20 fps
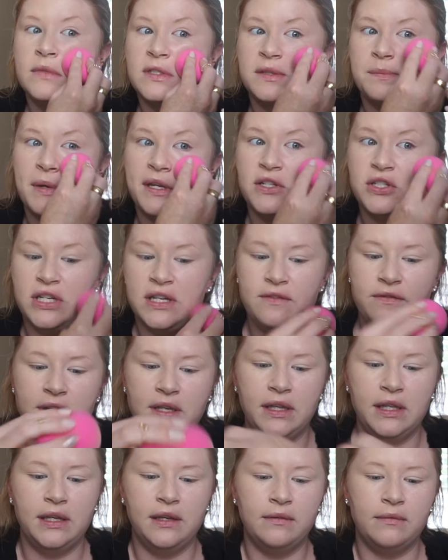spongy
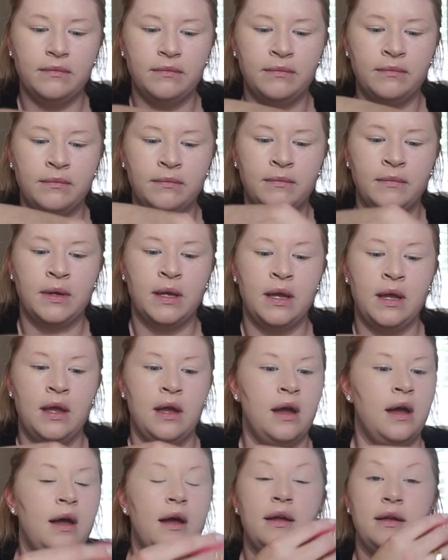feeling.
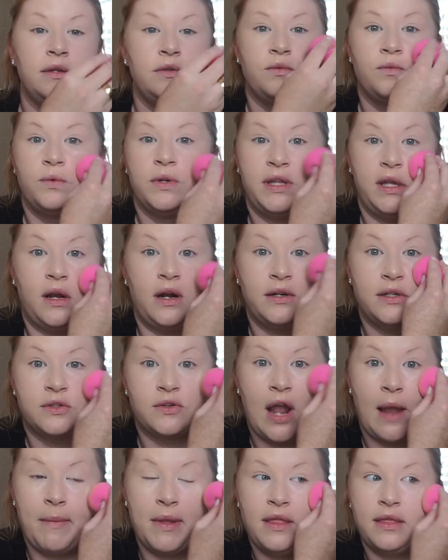It's really hard
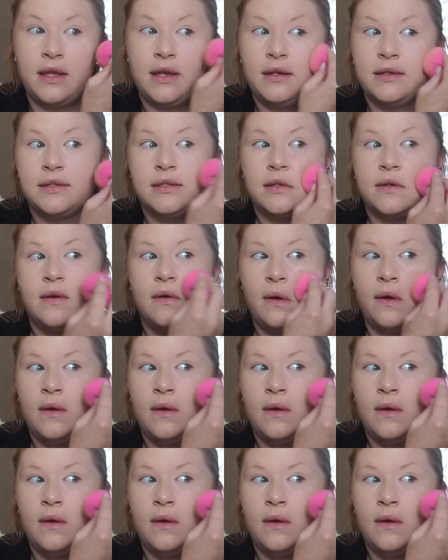describing things.